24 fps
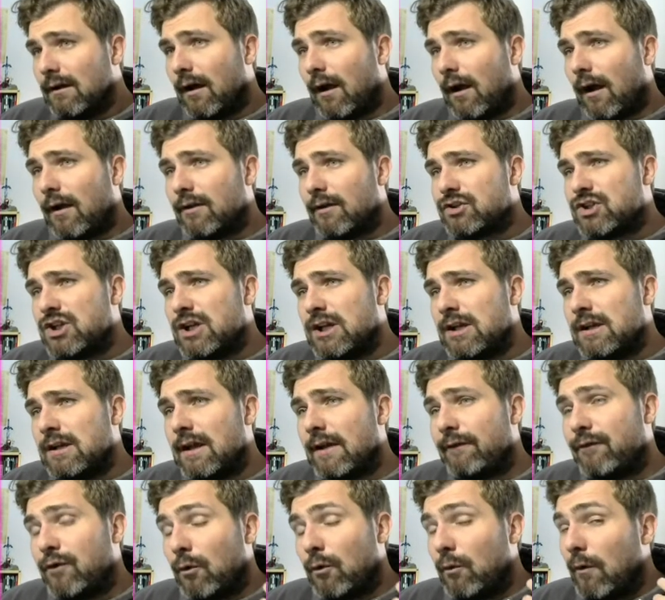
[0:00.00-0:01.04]

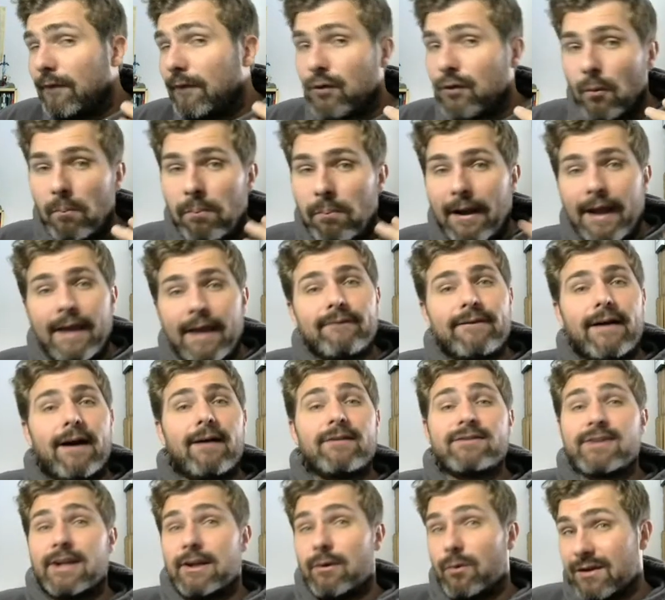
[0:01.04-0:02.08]
If you're playing Valks
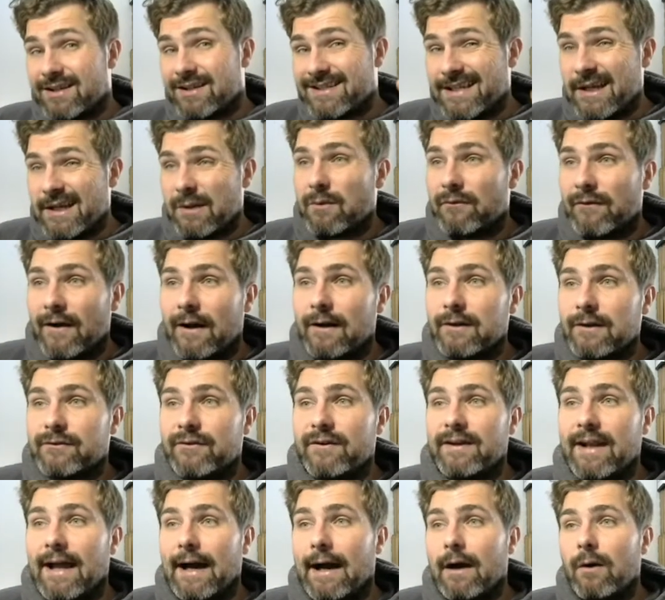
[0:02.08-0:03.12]
and you want to stick with Valks for
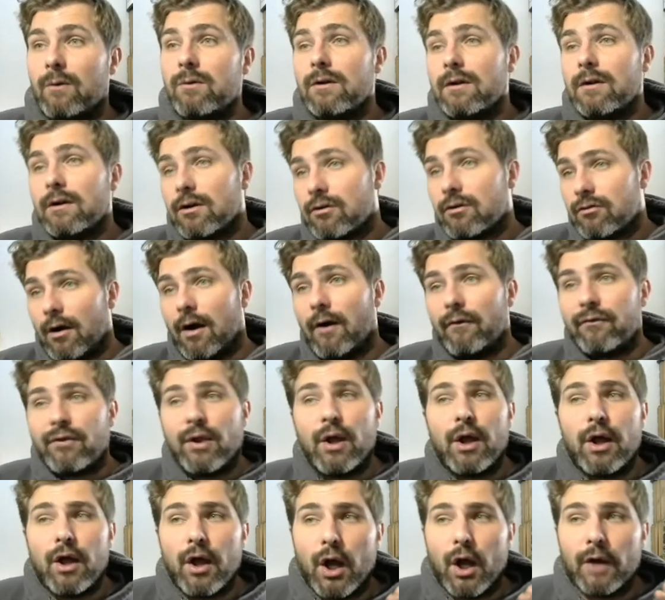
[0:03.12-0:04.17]
now, craft
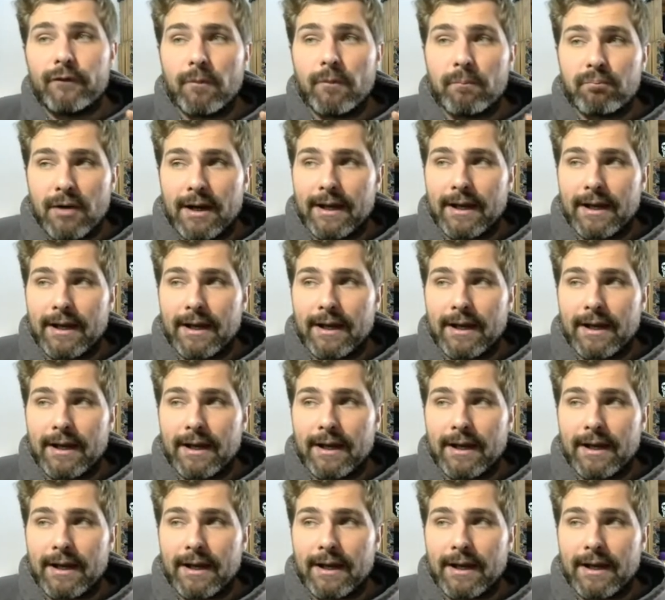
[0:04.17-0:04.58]
her over Bragi